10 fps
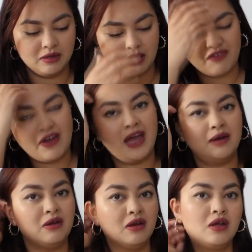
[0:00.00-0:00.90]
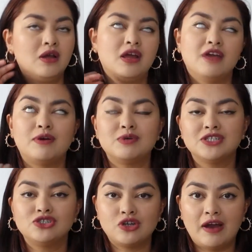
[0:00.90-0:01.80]
if I
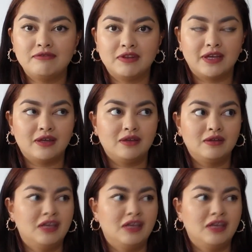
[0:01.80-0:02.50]
wasn't traveling,